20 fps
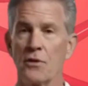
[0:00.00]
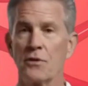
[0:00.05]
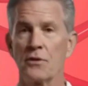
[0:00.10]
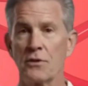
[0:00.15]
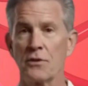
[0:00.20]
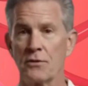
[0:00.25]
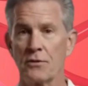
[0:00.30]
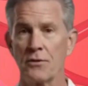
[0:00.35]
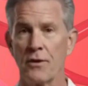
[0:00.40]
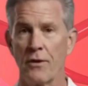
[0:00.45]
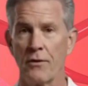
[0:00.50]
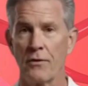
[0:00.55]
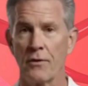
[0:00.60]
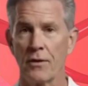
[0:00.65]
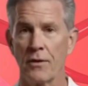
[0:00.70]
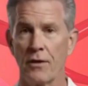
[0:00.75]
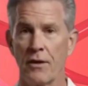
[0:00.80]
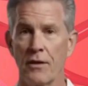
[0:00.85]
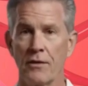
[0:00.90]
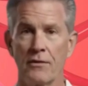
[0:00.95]
Muscle
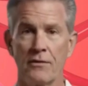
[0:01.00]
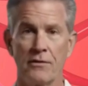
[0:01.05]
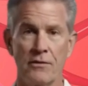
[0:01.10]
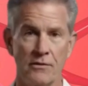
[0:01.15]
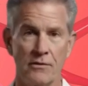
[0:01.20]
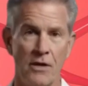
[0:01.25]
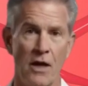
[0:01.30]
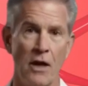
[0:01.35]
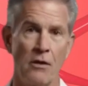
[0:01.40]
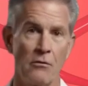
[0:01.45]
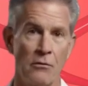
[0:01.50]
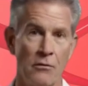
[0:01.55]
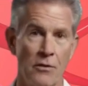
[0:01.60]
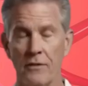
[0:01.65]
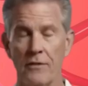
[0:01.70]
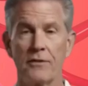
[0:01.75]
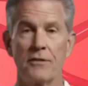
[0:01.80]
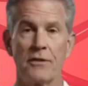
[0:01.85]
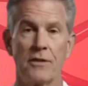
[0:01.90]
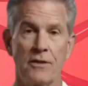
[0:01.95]
atrophy is a
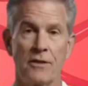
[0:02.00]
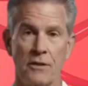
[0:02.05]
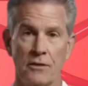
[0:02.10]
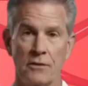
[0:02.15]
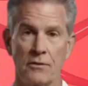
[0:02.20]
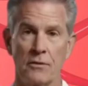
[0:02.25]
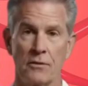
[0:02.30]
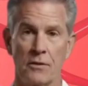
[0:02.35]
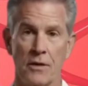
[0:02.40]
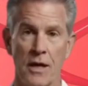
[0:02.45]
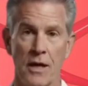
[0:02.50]
serious sign